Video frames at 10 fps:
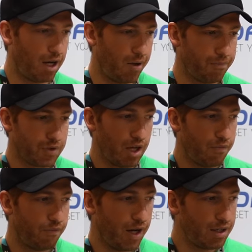Um,
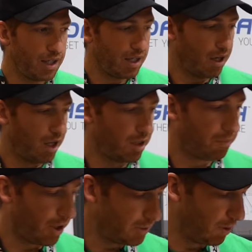finally, on
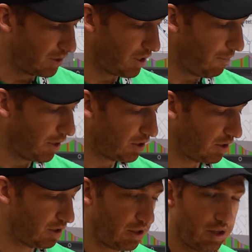the price points as I
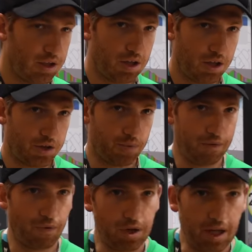mentioned,
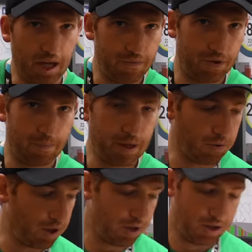349 for the
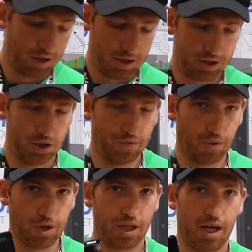big one,
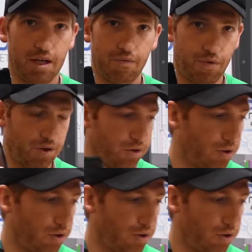249 for the